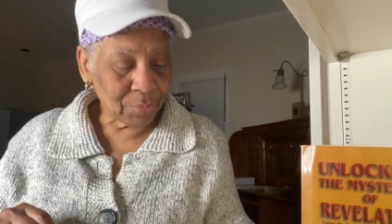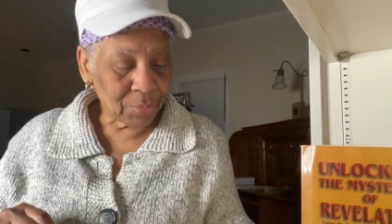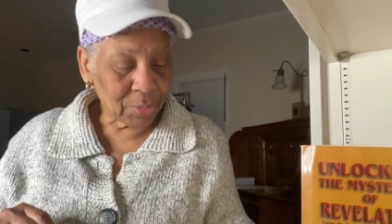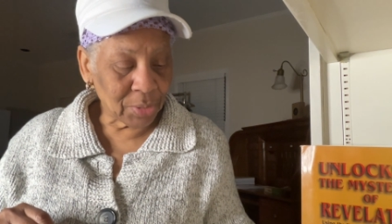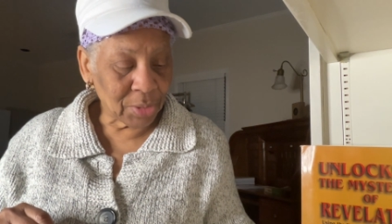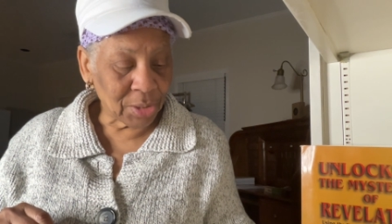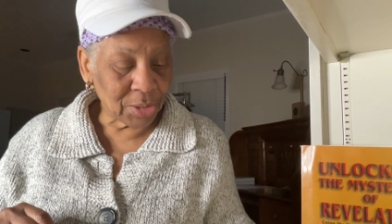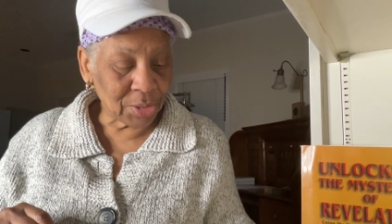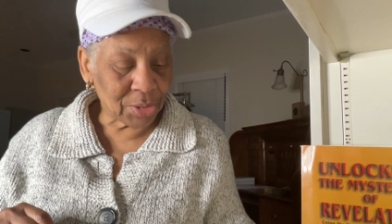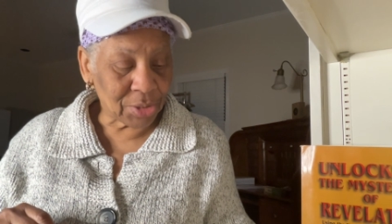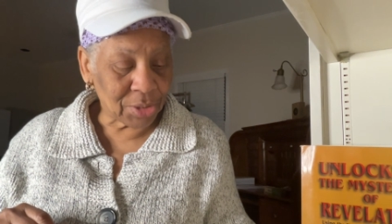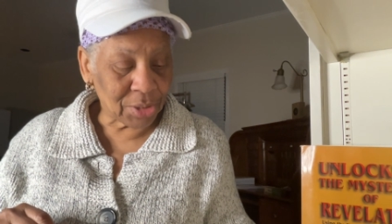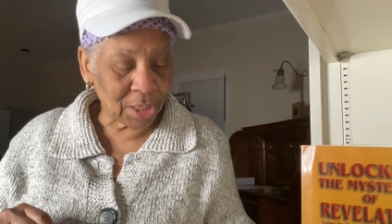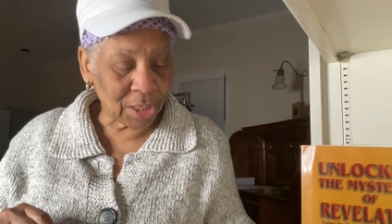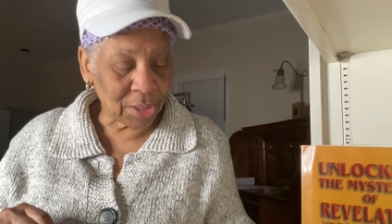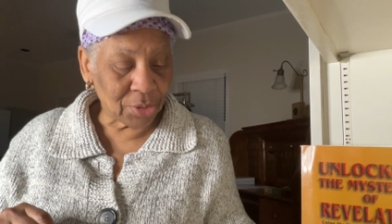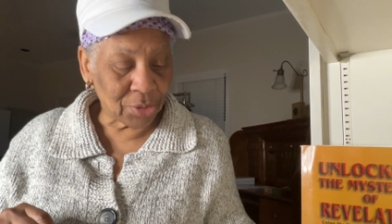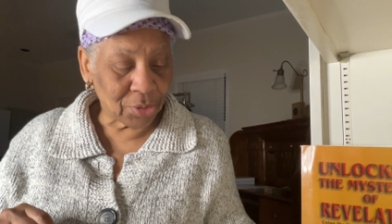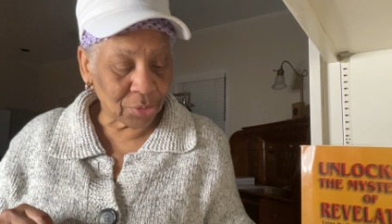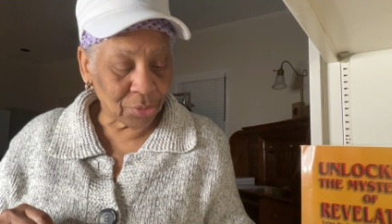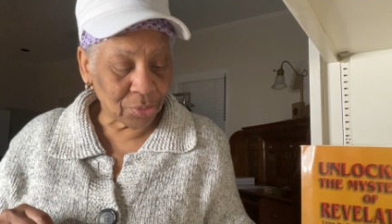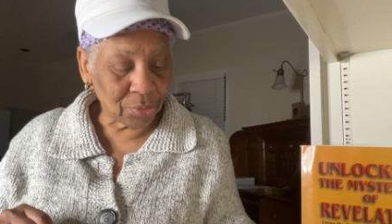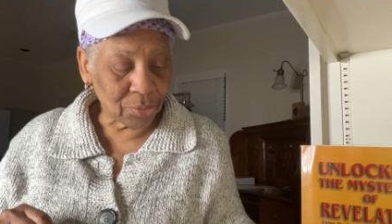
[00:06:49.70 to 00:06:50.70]
the
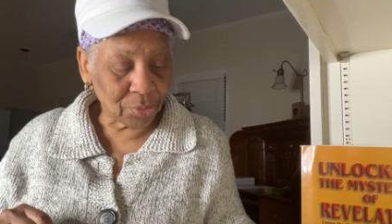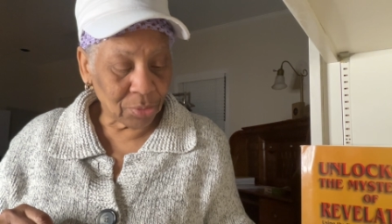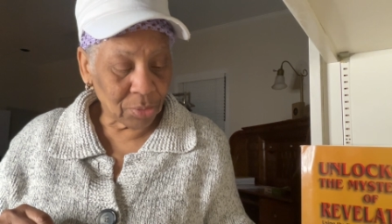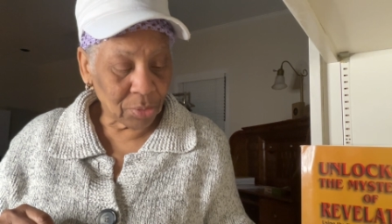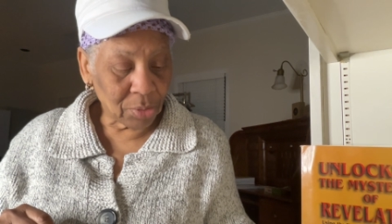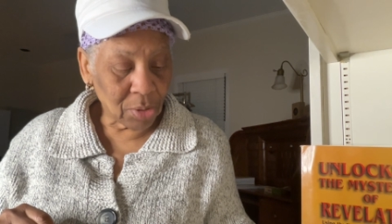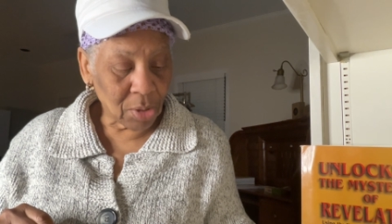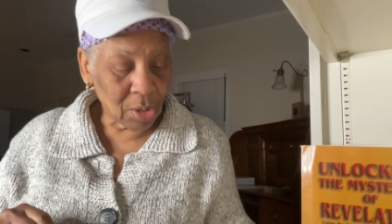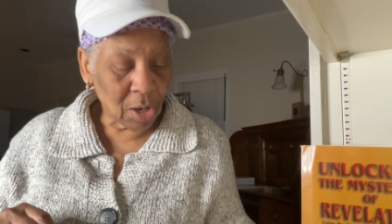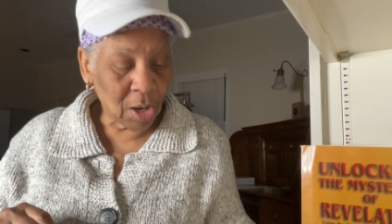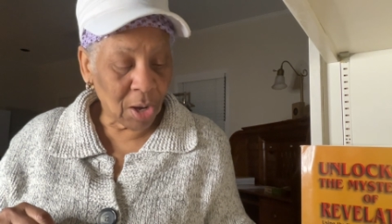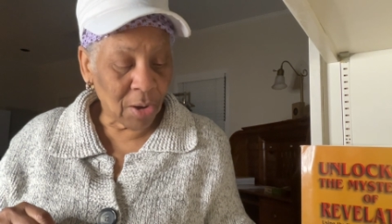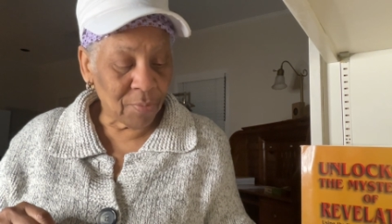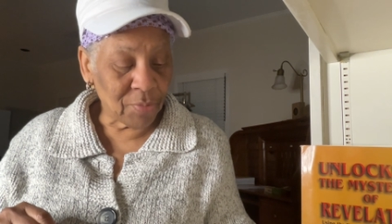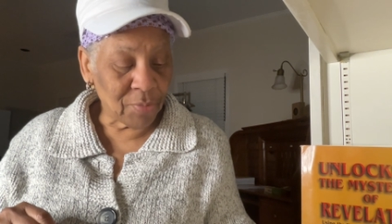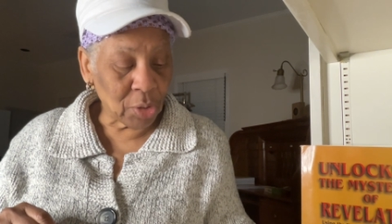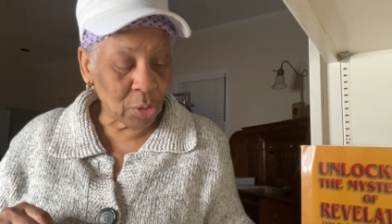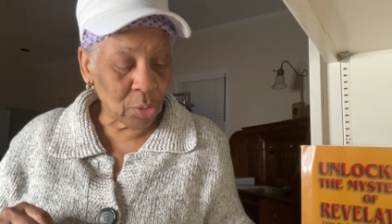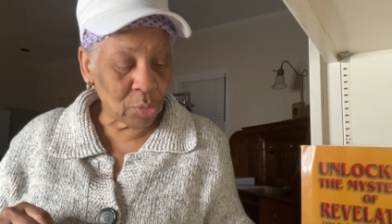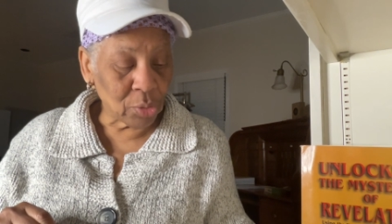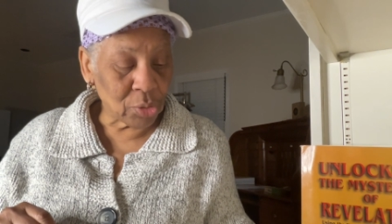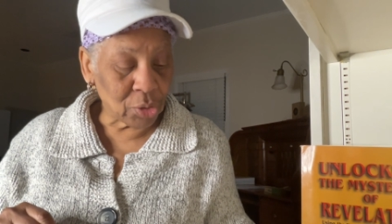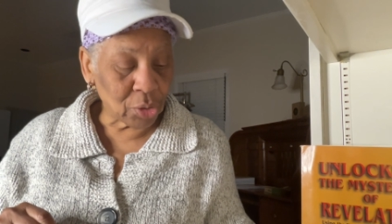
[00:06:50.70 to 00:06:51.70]
center of
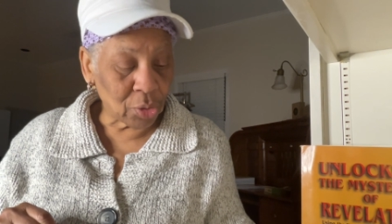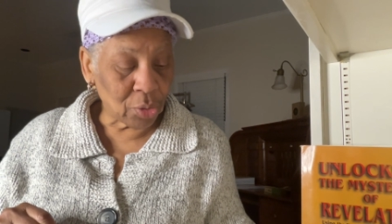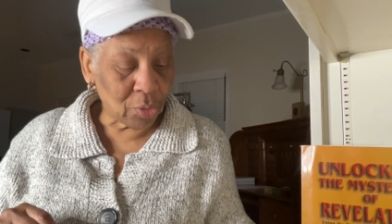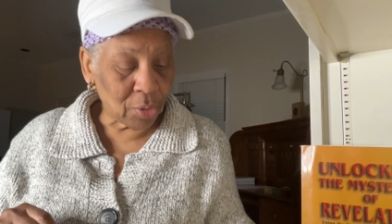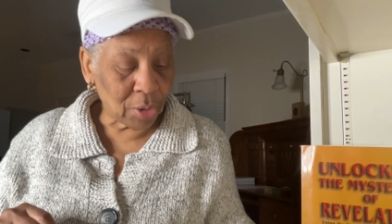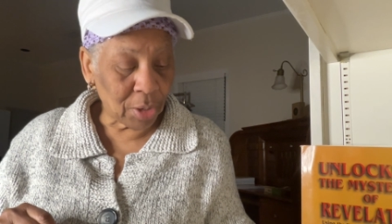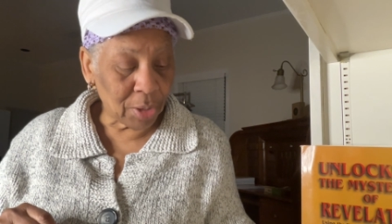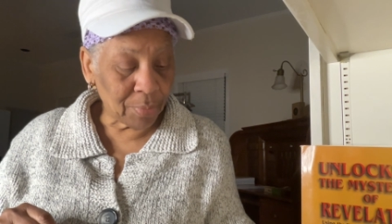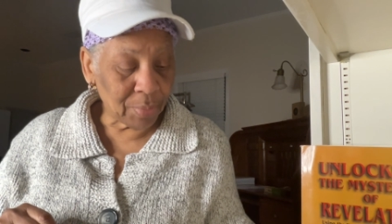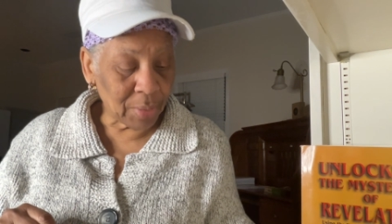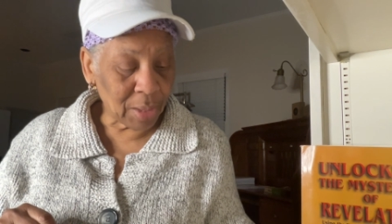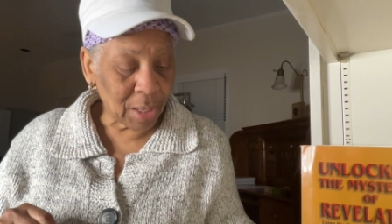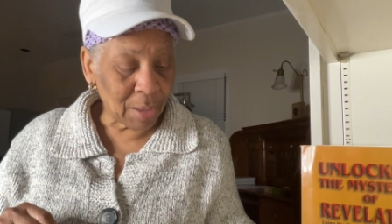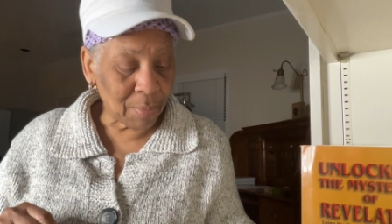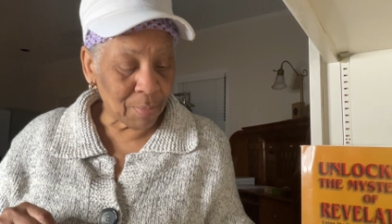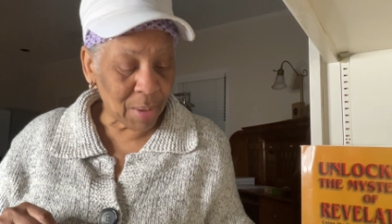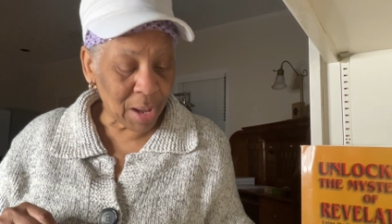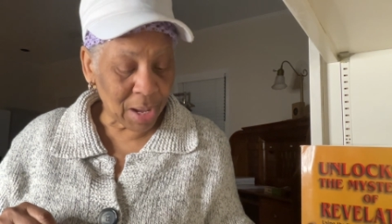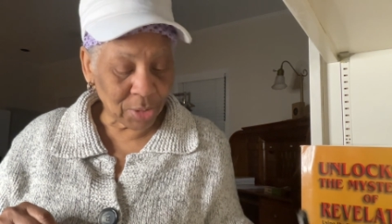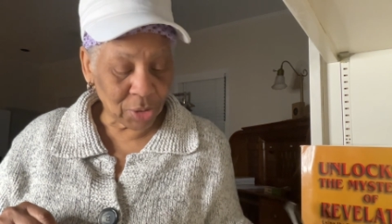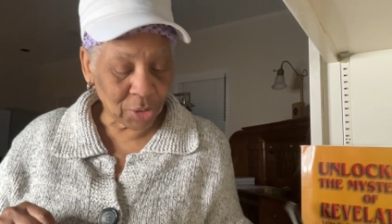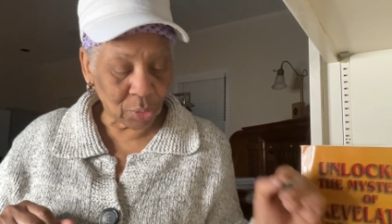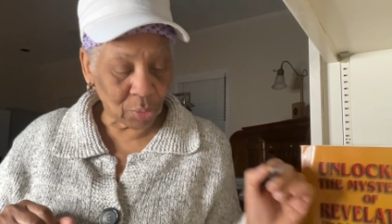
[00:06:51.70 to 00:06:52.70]
your joy and
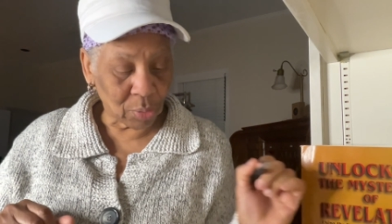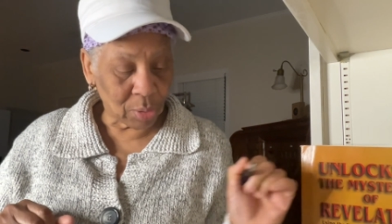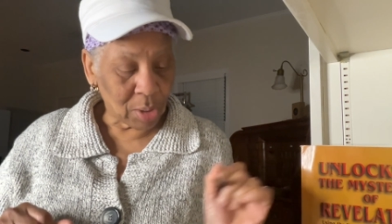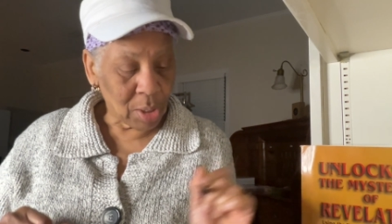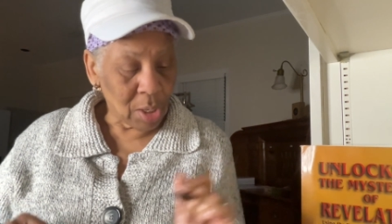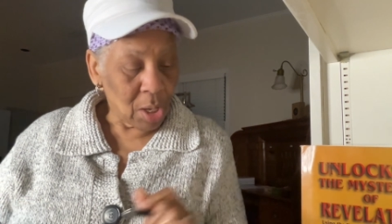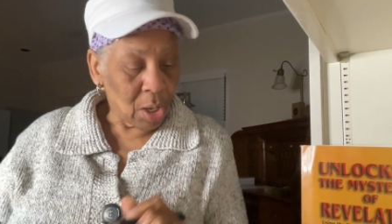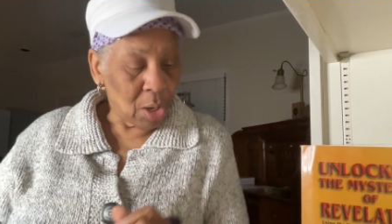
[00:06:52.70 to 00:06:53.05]
my joy.